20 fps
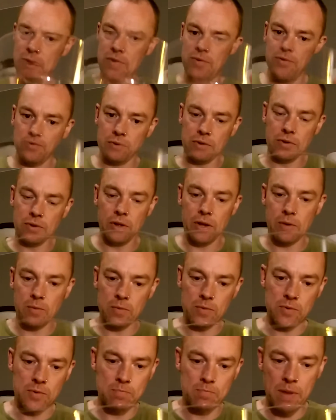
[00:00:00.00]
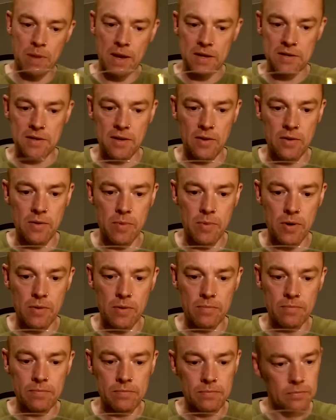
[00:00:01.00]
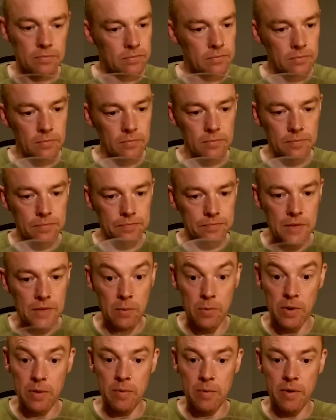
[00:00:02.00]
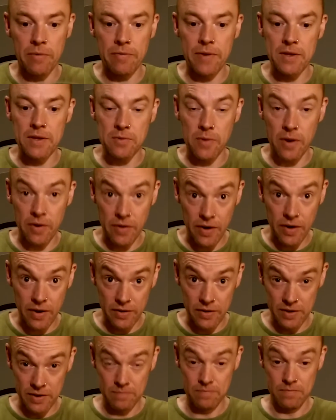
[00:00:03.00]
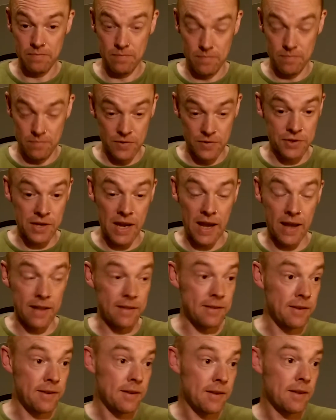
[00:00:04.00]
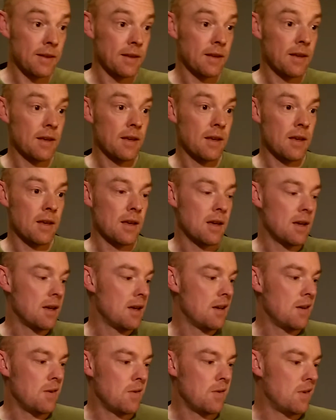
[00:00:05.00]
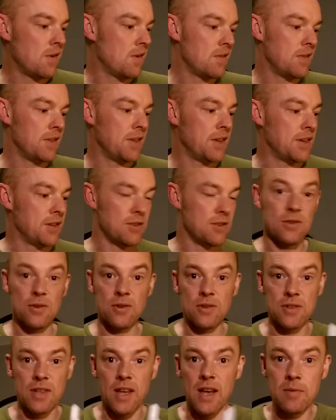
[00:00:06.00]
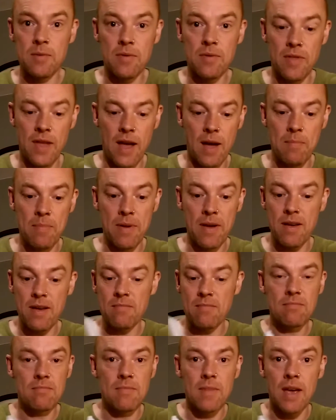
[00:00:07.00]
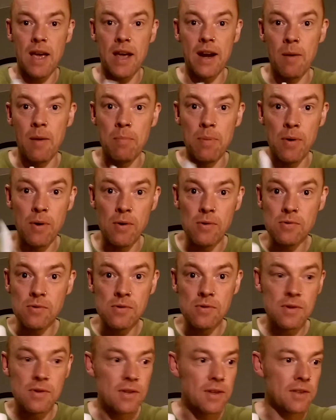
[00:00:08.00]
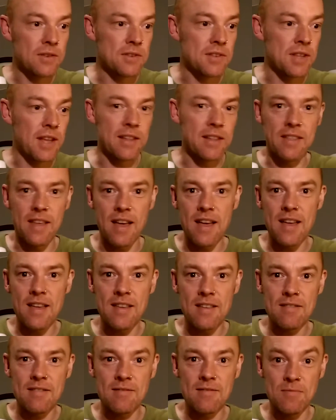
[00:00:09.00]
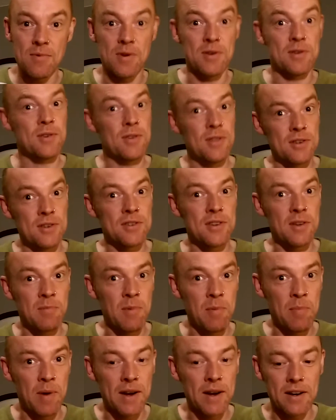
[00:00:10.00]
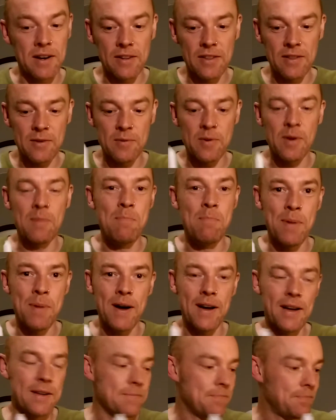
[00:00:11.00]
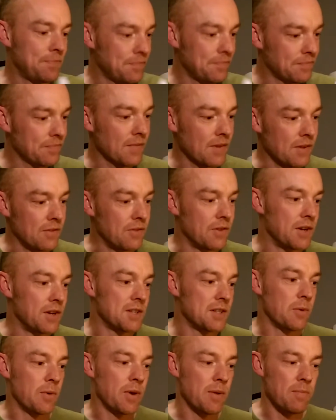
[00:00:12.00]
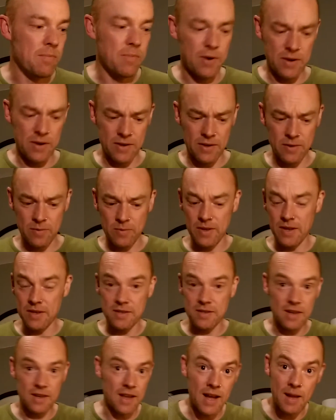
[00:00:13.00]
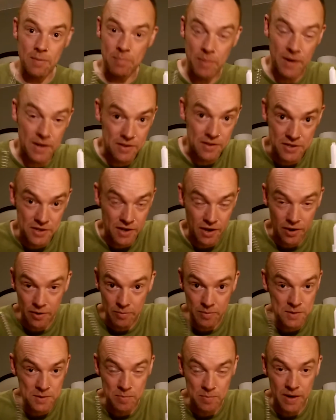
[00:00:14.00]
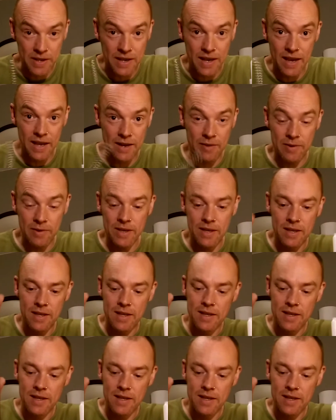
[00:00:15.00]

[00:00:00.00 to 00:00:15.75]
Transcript: So the liquid just pissing out the bottom. And one of my friends quite rightly said you could just use that bit in a bowl instead of that, which could have saved me buying another one. But the reason I went and bought another one is I bent the shit out of my spring anyway.